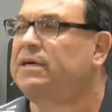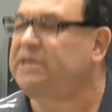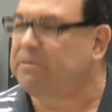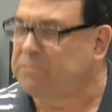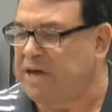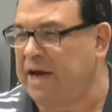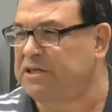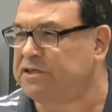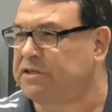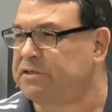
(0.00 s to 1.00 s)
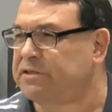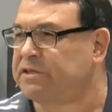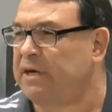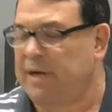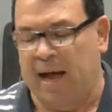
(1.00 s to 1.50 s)
temptations.
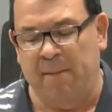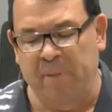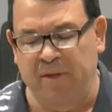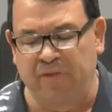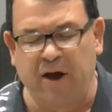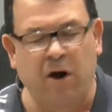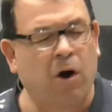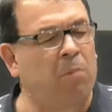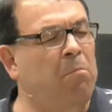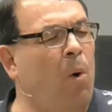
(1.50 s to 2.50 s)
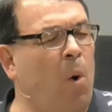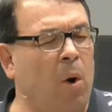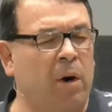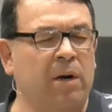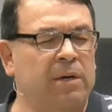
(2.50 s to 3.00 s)
I mean, there are
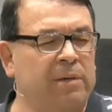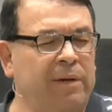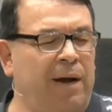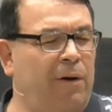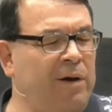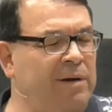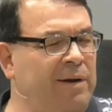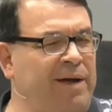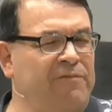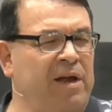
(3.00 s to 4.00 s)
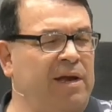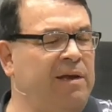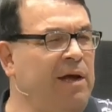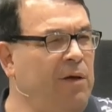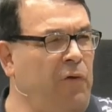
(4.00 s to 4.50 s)
more, and even
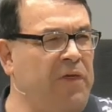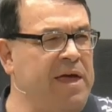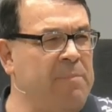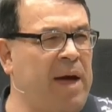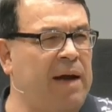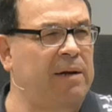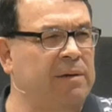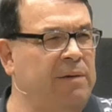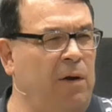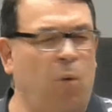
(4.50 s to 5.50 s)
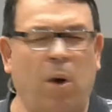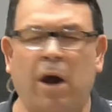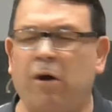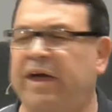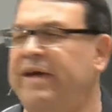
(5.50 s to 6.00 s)
you think about, what
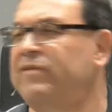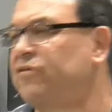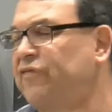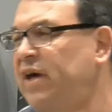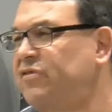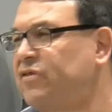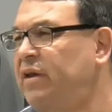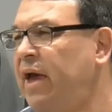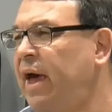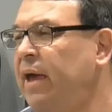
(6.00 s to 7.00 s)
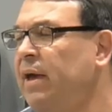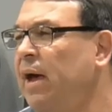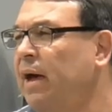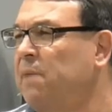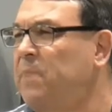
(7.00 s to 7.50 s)
our kids face today
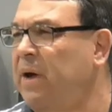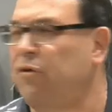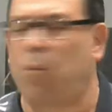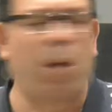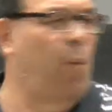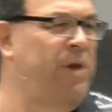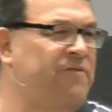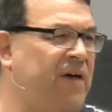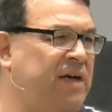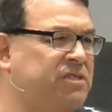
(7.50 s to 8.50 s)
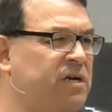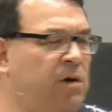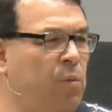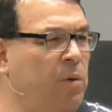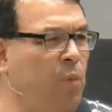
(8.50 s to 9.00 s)
compared to what we faced
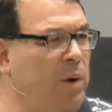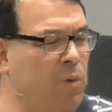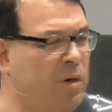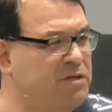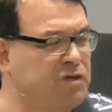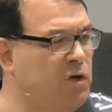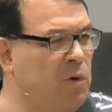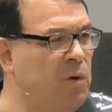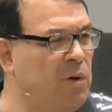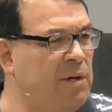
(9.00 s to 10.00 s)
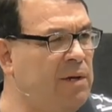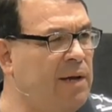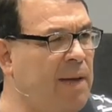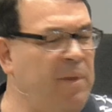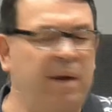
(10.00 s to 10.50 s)
when we were in school.
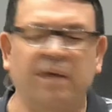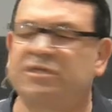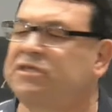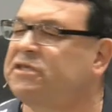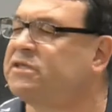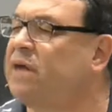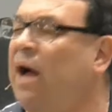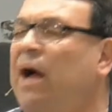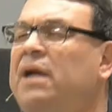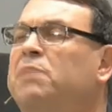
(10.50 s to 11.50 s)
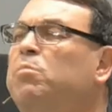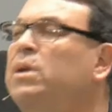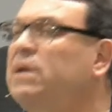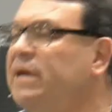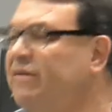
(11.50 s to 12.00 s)
I mean, it's just
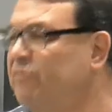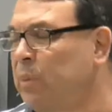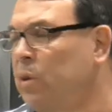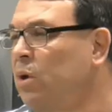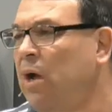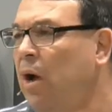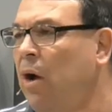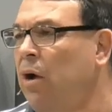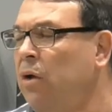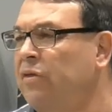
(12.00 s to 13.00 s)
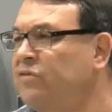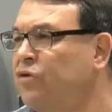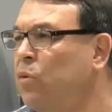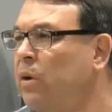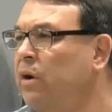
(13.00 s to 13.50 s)
unbelievable all that's
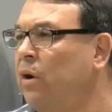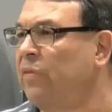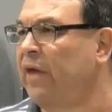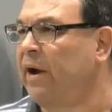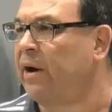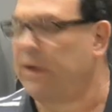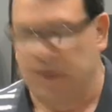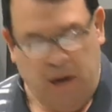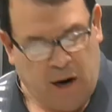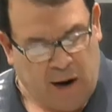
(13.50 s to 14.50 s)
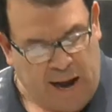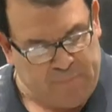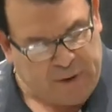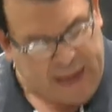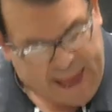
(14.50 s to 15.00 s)
going on there, all right?
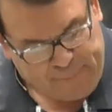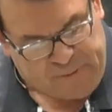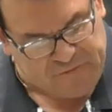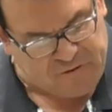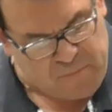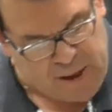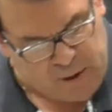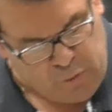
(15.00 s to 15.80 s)
But happy is the man who